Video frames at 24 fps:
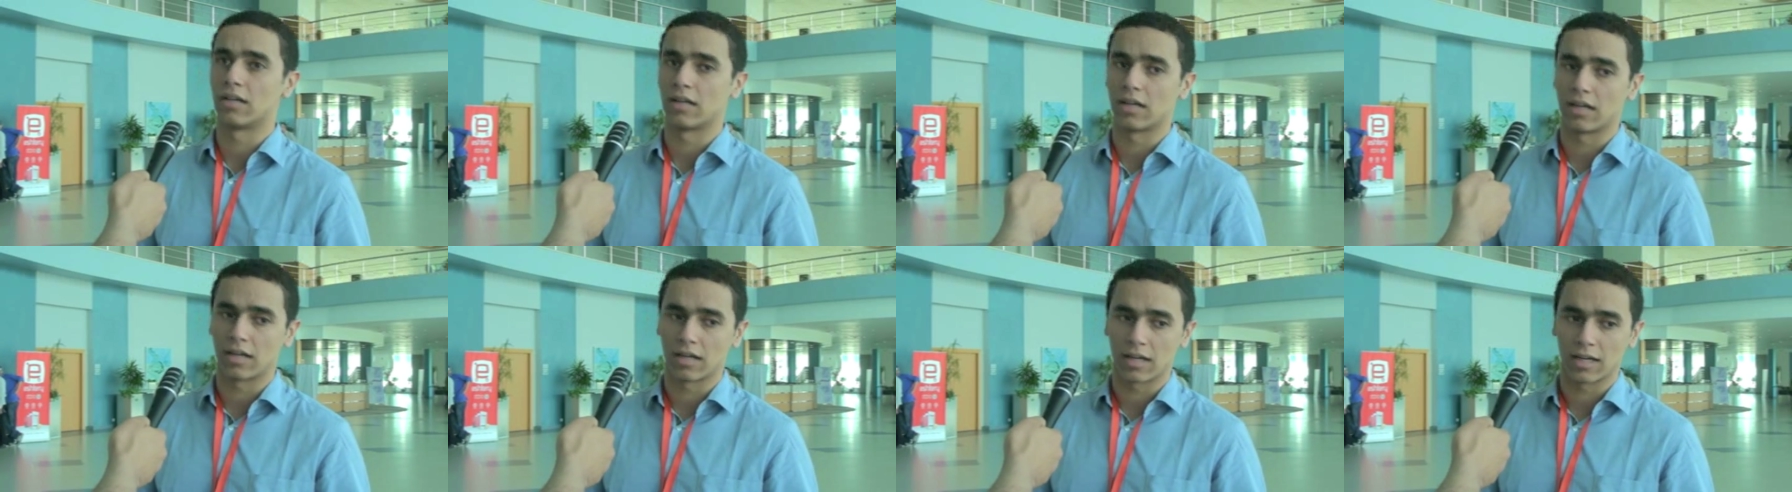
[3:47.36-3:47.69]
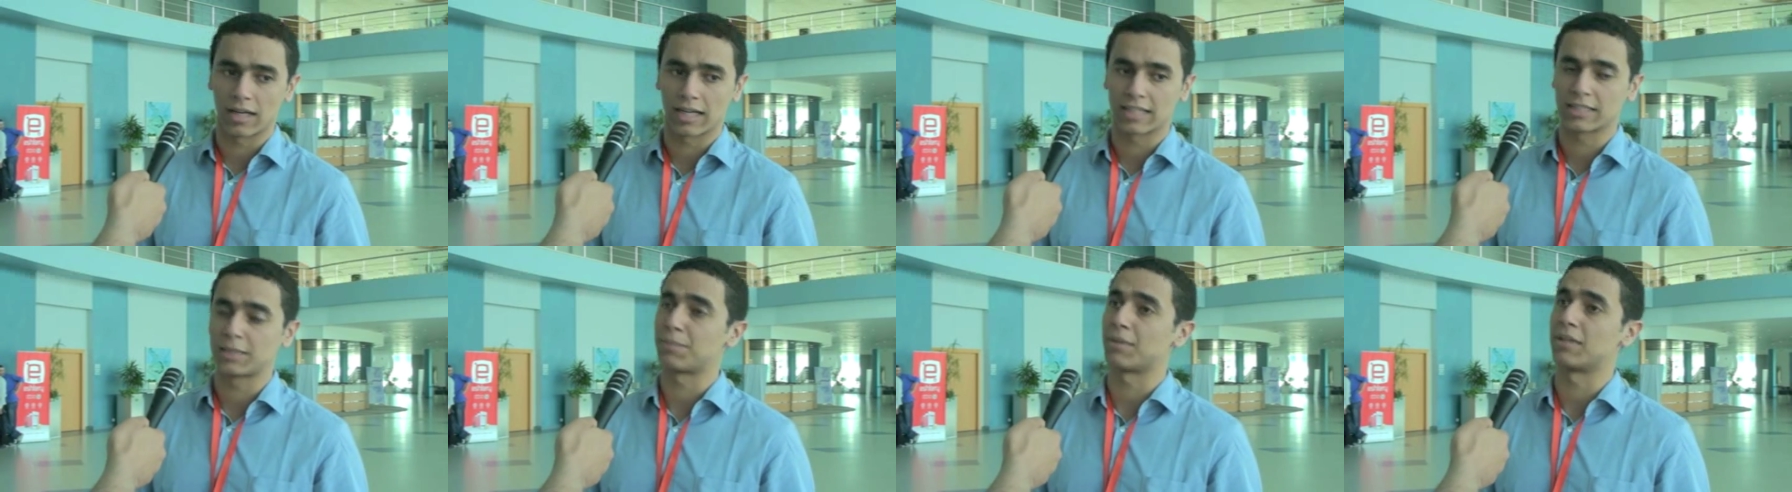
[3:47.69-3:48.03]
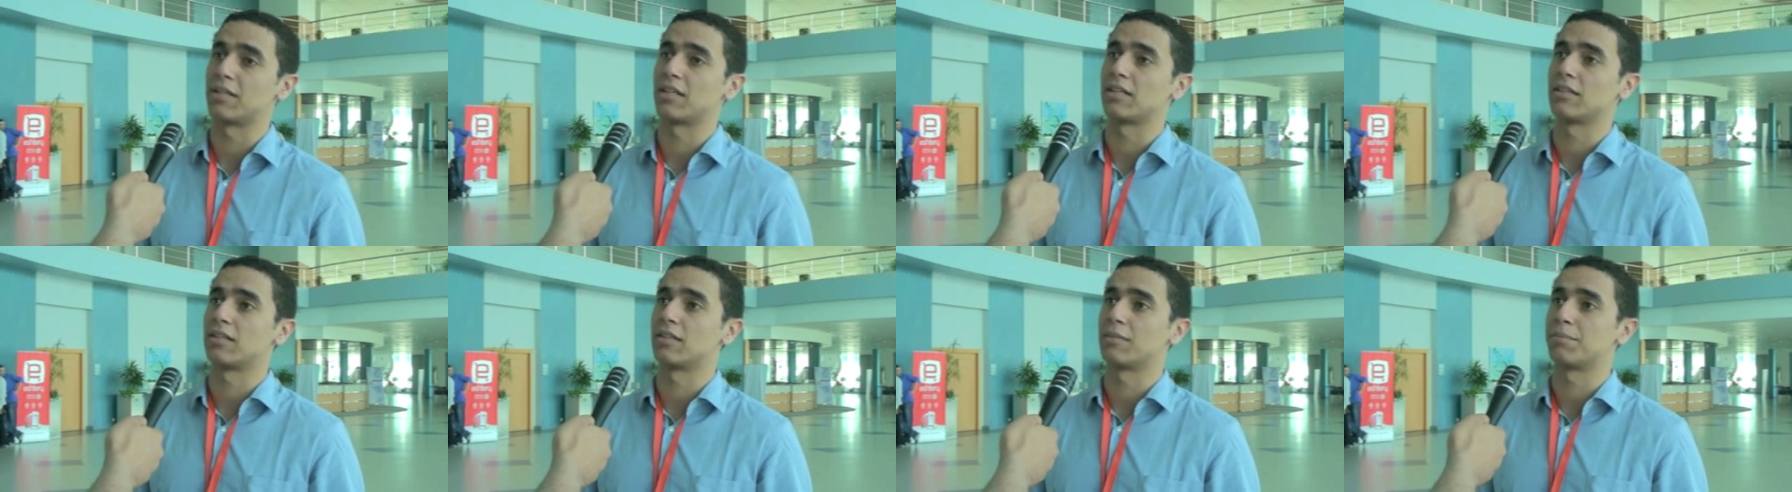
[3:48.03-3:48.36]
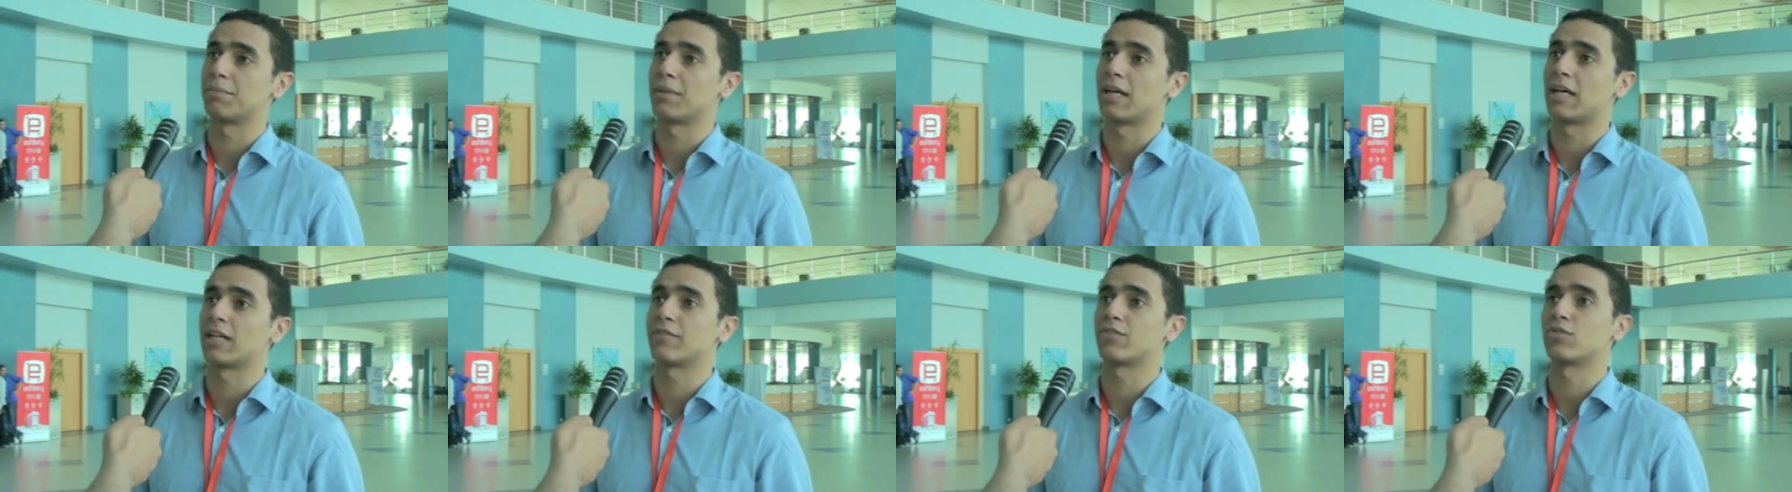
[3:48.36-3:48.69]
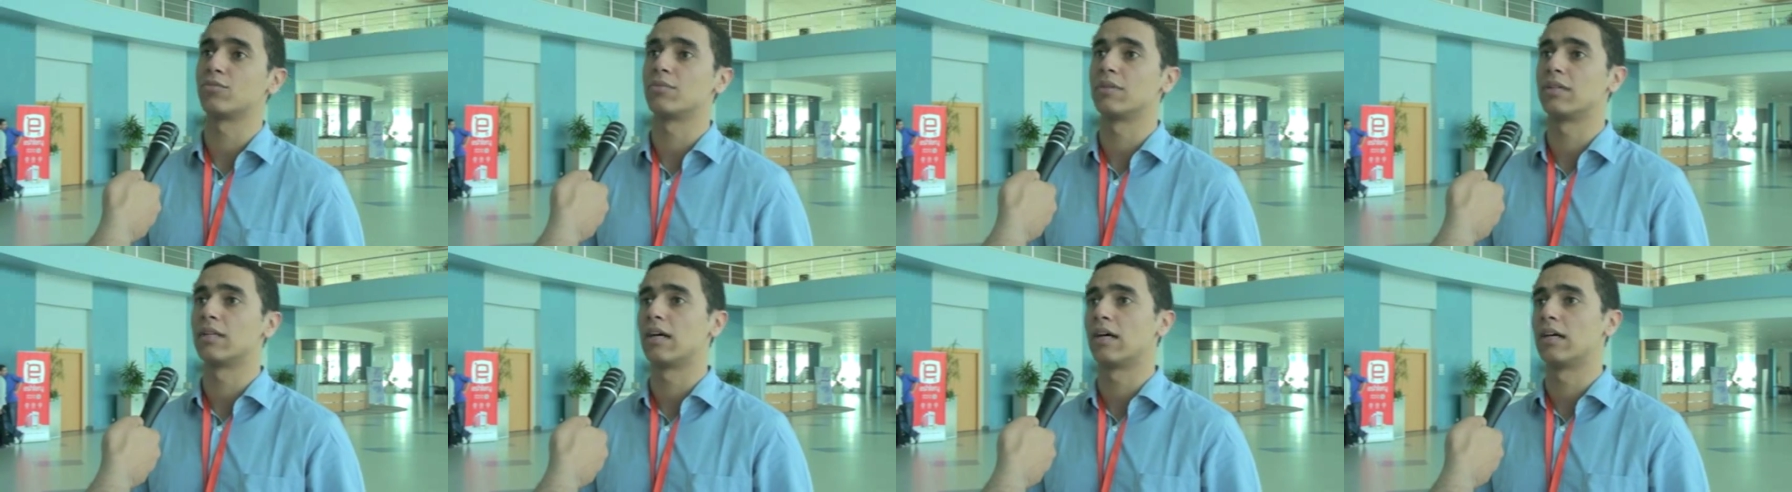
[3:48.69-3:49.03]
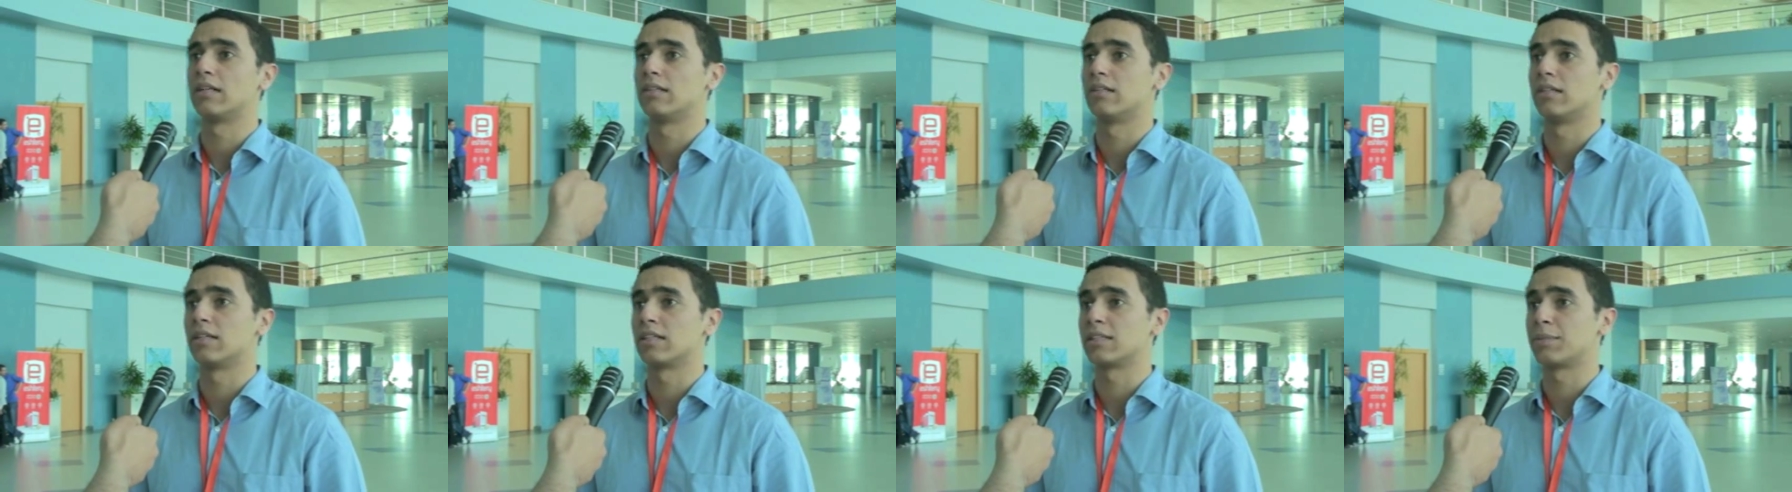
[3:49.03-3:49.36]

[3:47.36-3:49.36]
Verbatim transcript: uh, explaining the platform and, and,